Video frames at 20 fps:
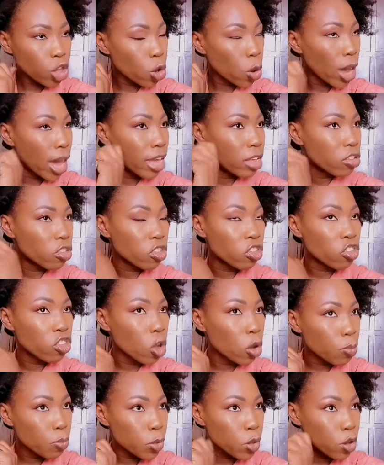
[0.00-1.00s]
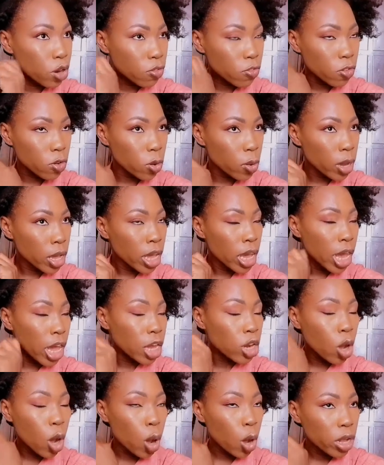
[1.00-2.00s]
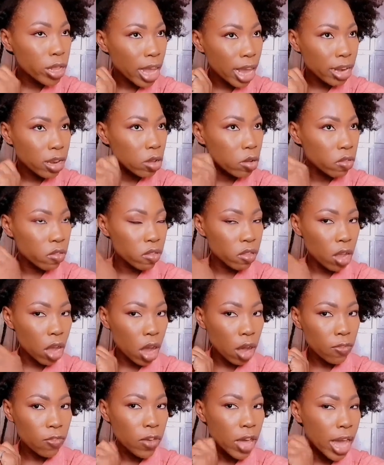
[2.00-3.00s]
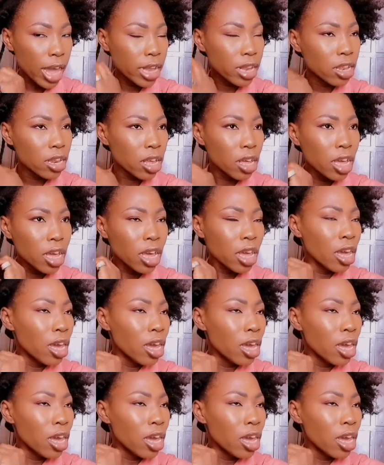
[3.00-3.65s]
Your hair is so beautiful and all that good stuff. And